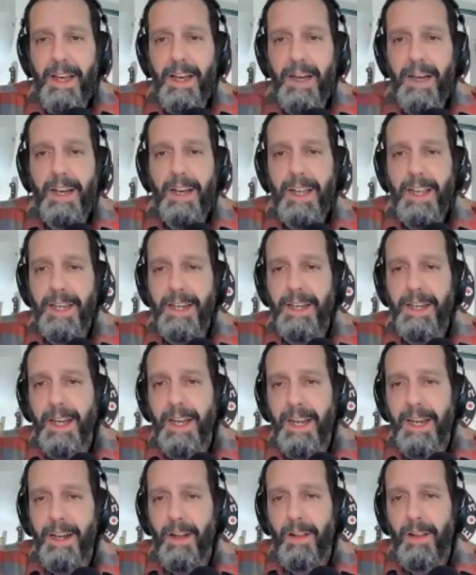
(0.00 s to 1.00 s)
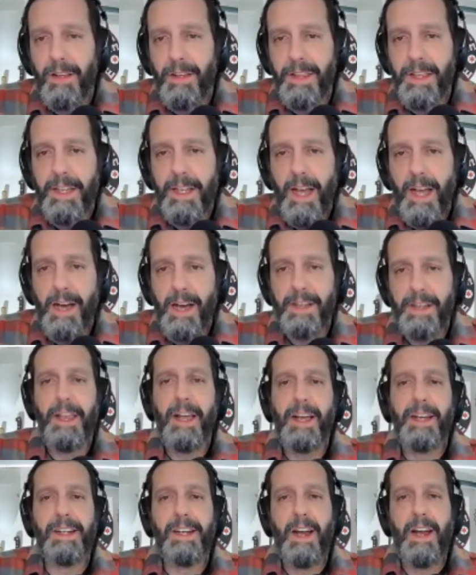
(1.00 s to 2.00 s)
uh, in in all of the
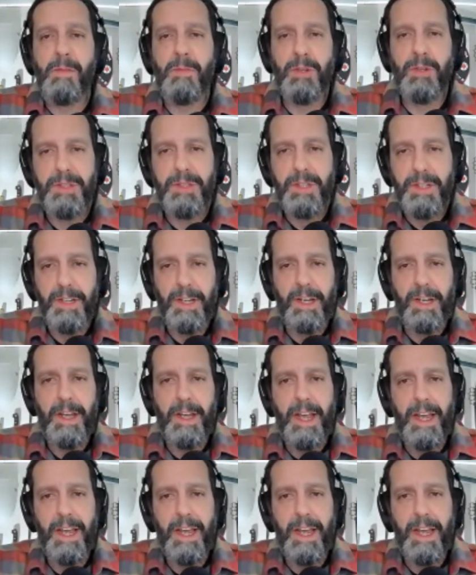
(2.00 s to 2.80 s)
online commerce uh,